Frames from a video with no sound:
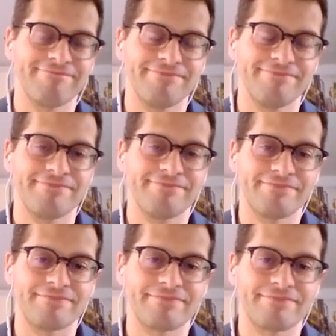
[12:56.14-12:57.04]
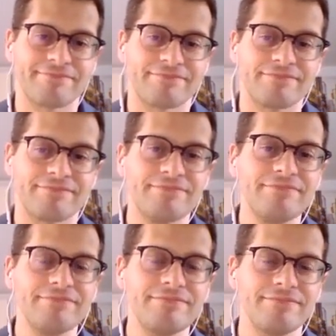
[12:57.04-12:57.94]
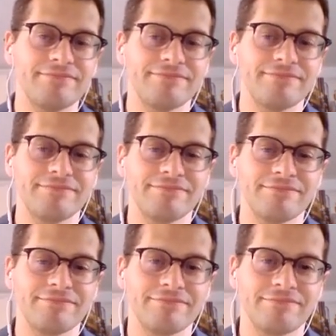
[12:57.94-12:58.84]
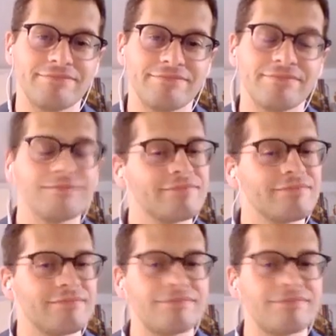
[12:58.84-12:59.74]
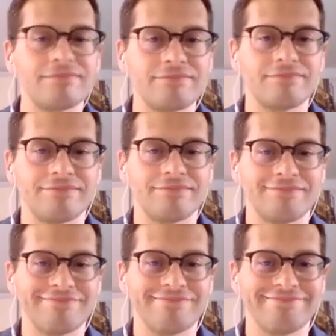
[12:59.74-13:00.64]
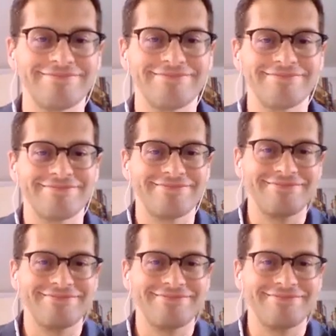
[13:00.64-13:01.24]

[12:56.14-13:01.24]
(not speaking)